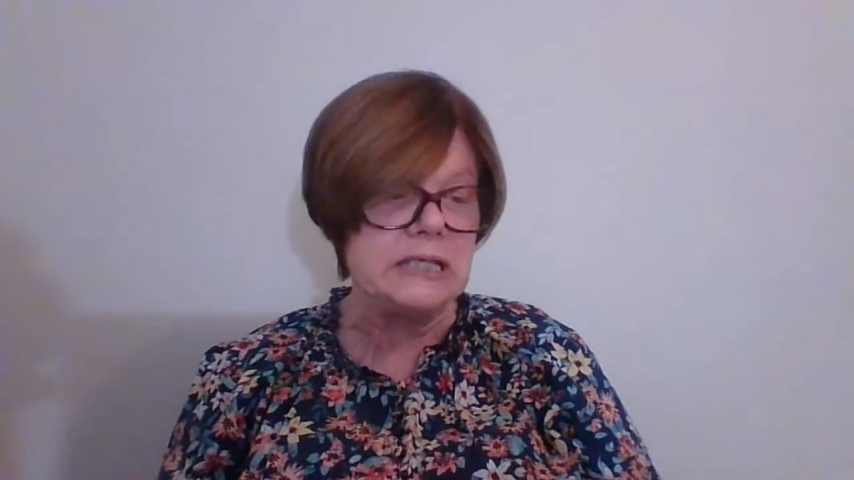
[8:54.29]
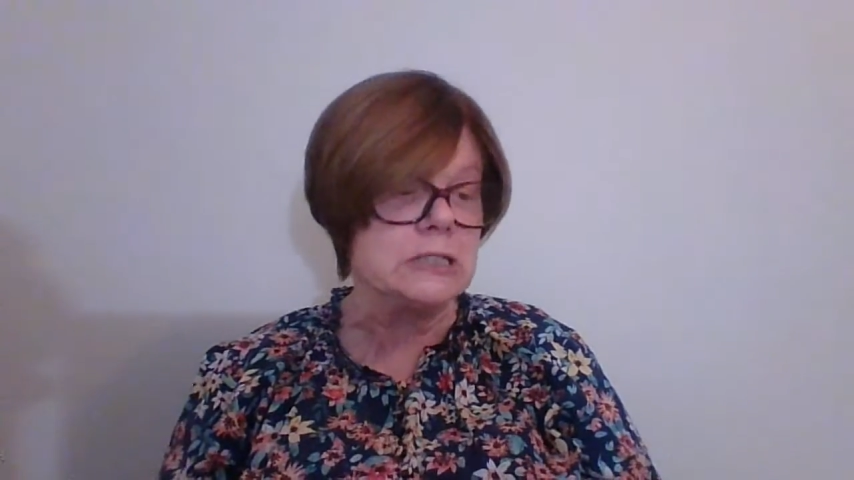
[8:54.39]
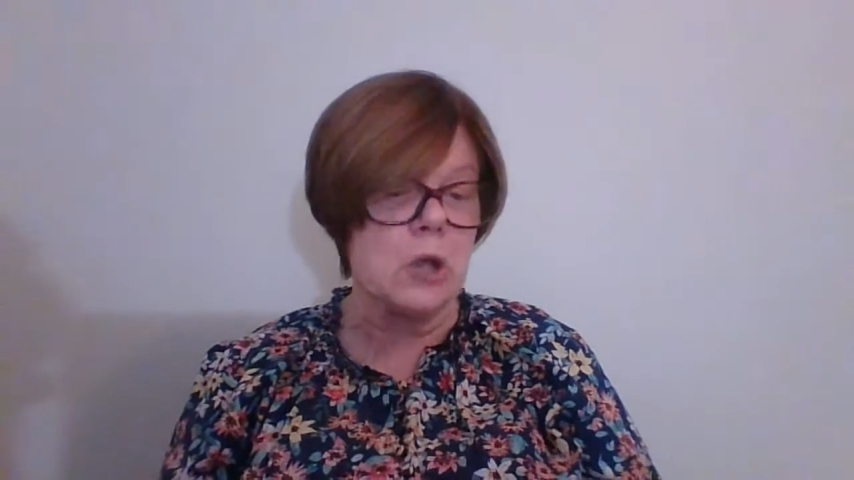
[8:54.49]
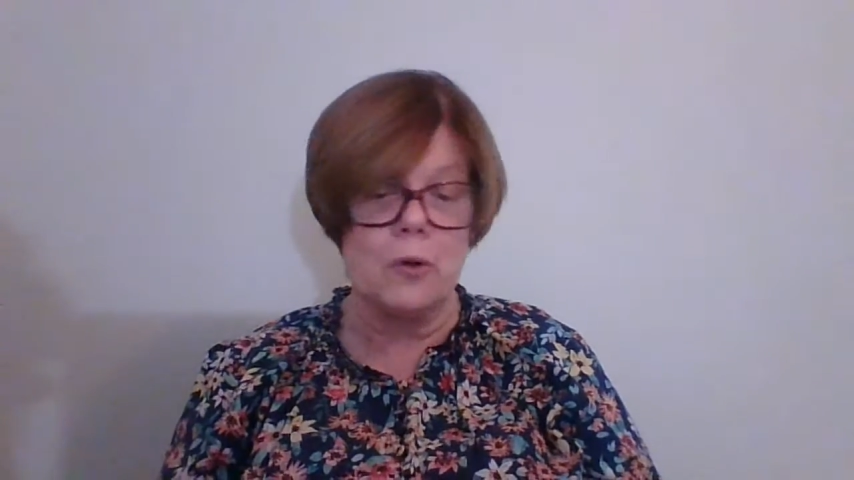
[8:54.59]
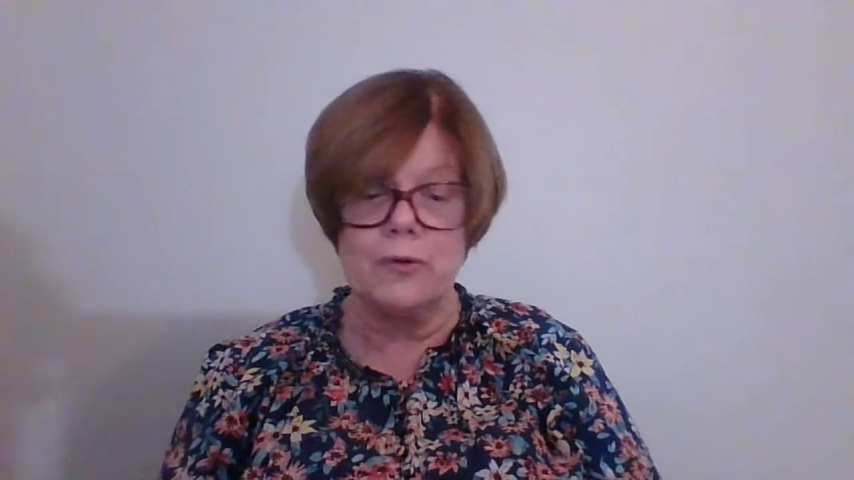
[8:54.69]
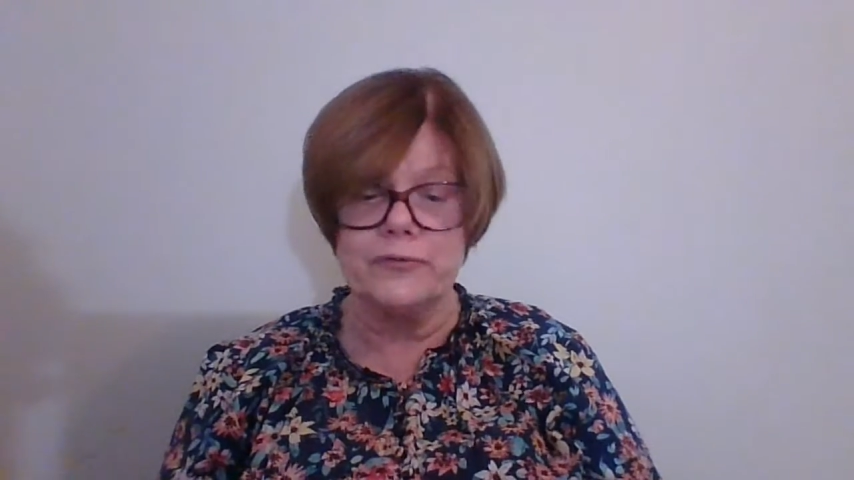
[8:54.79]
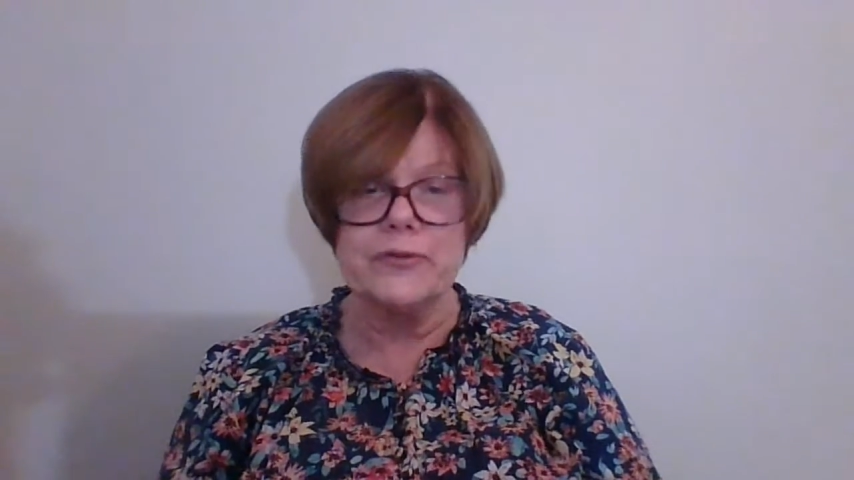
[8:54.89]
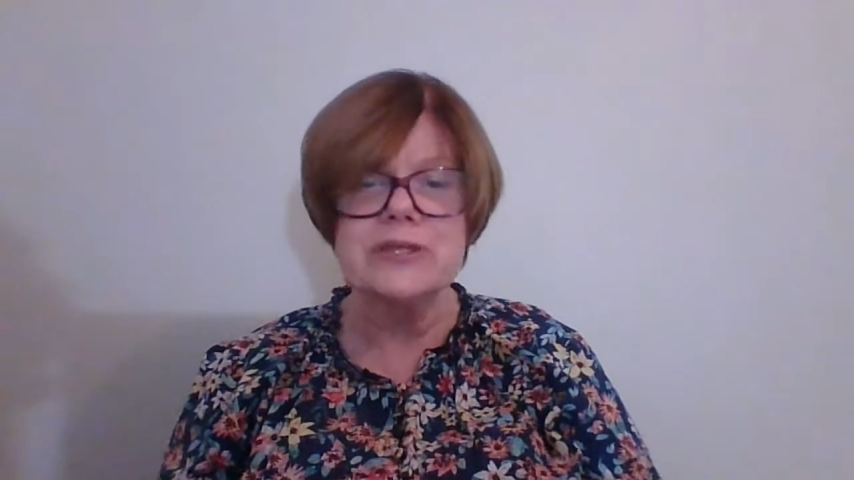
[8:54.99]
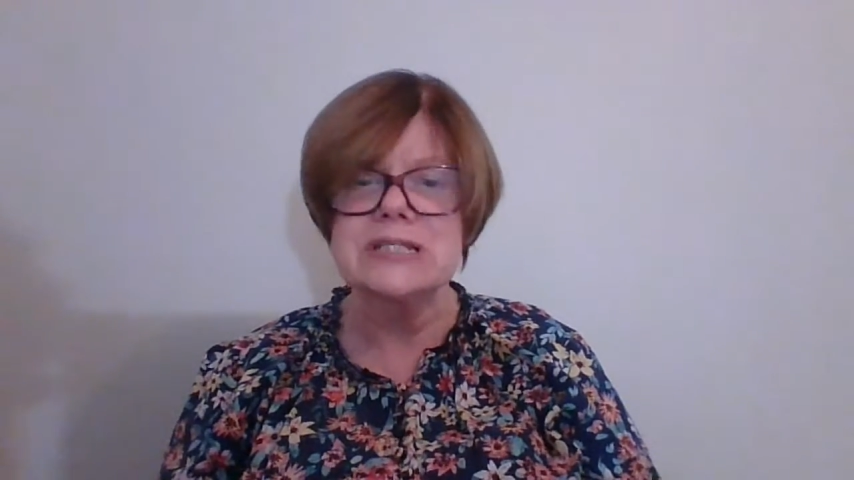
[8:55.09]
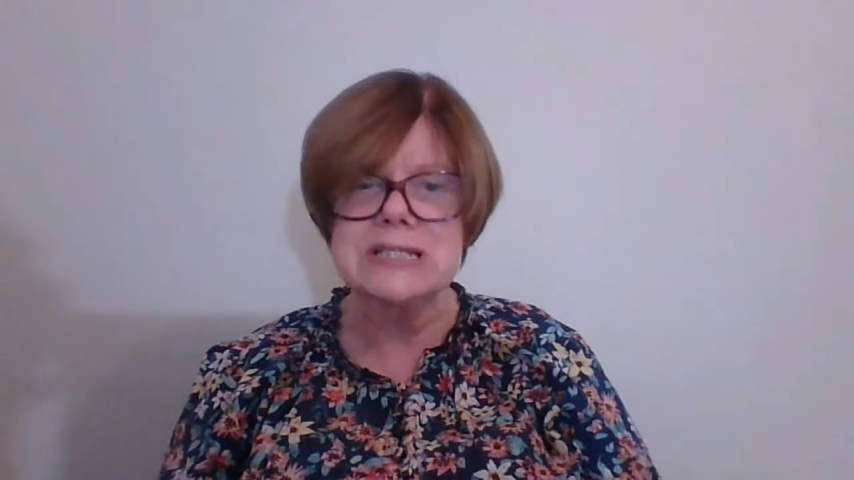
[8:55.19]
it over
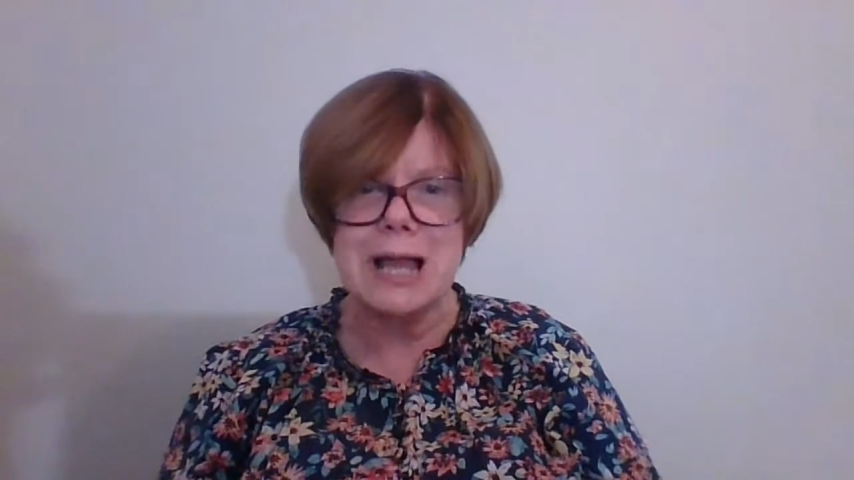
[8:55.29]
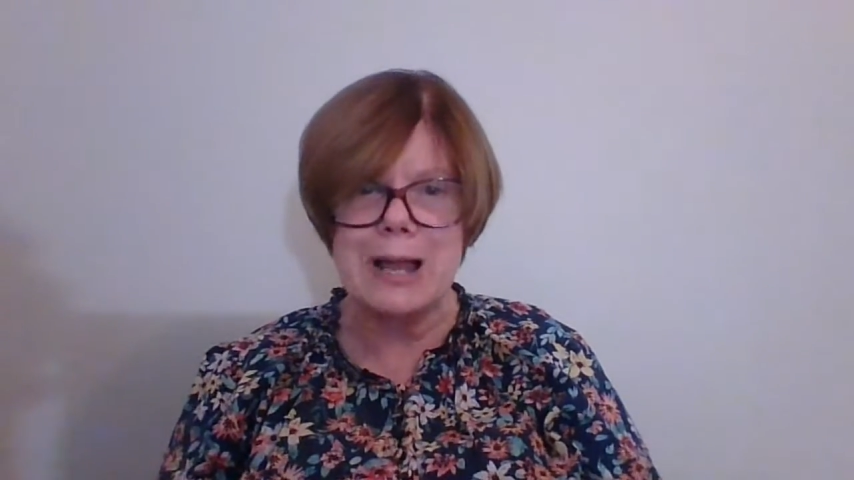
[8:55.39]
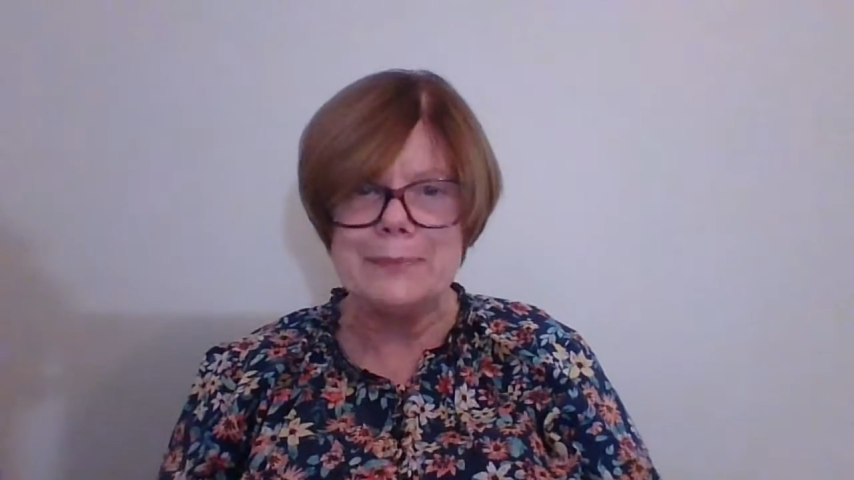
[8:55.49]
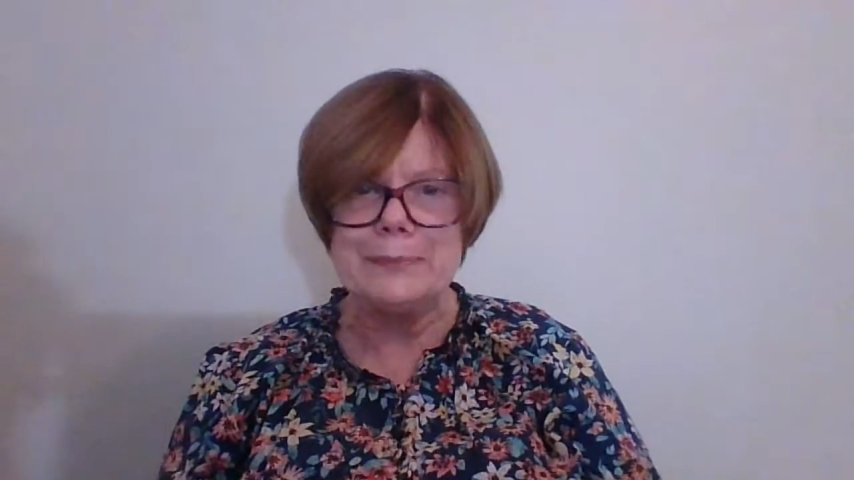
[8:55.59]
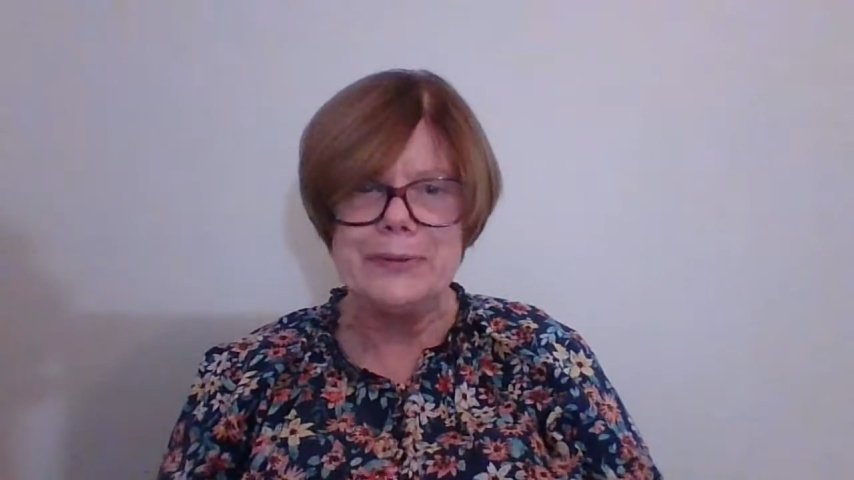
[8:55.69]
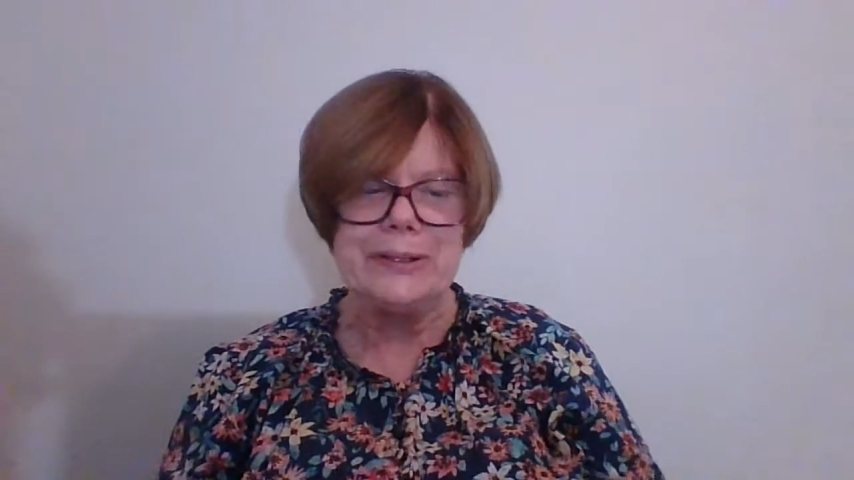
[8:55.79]
the top.